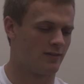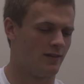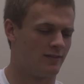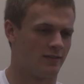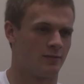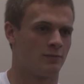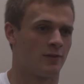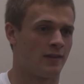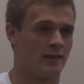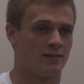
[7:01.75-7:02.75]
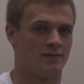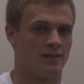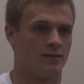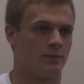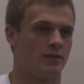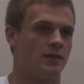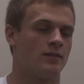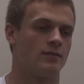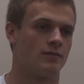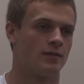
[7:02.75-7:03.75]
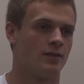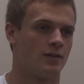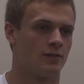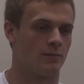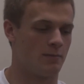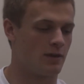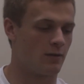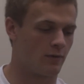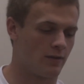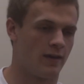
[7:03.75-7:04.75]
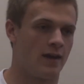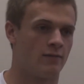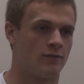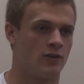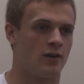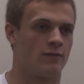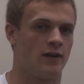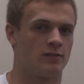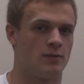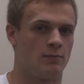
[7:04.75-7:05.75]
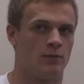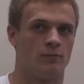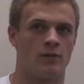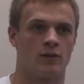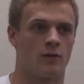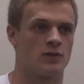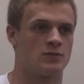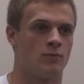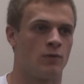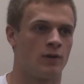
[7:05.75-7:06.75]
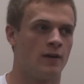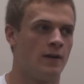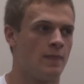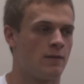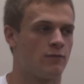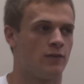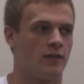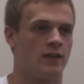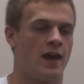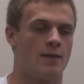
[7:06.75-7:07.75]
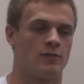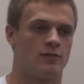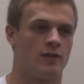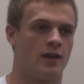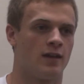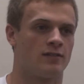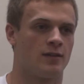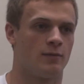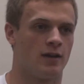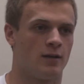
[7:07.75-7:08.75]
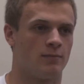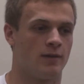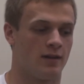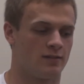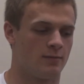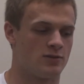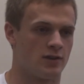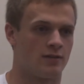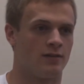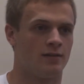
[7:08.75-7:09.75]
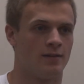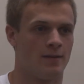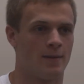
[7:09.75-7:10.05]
cynicism, so they simply leave. So maybe getting rid of that and trying to find some people and encourage a more friendly atmosphere in ASM would help ASM in general.